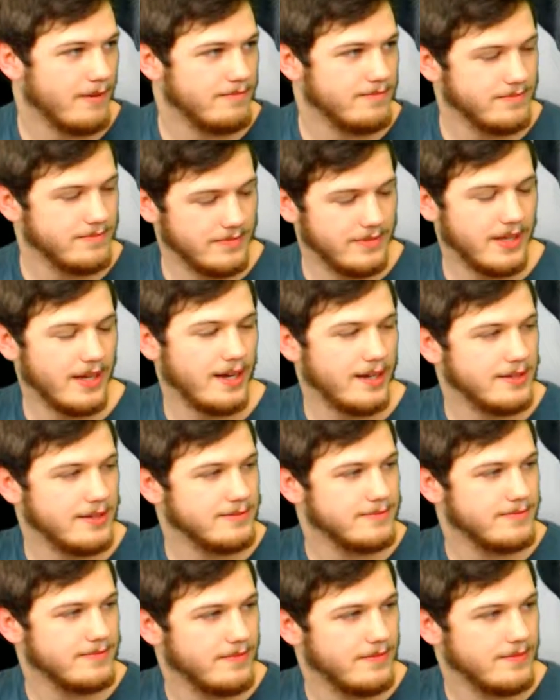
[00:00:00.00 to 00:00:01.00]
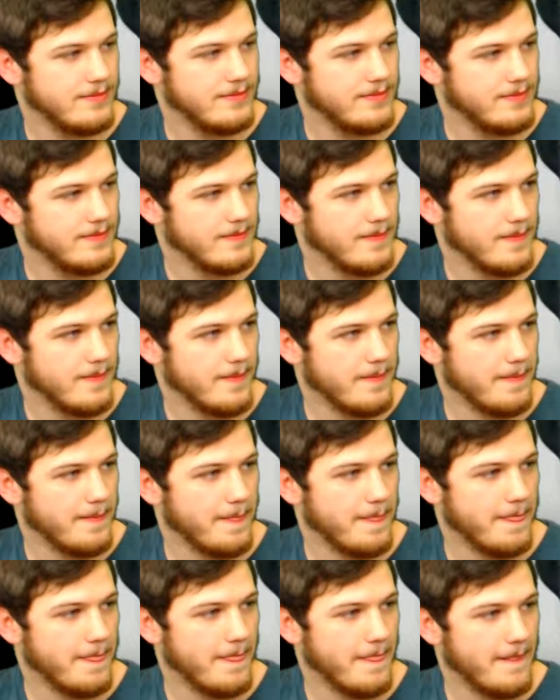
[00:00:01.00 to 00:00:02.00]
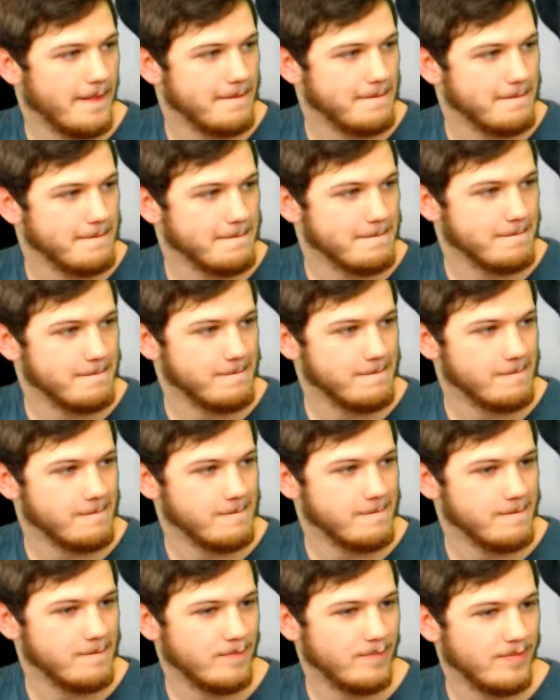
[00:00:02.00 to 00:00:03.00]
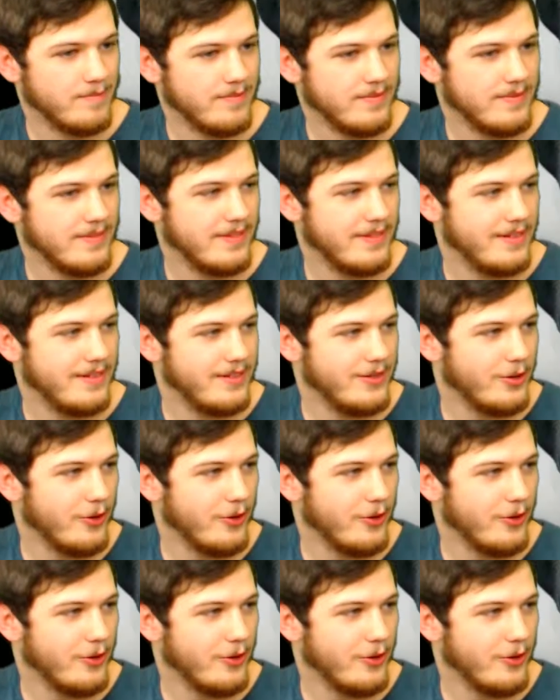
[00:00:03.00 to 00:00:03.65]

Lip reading: This person isn't speaking.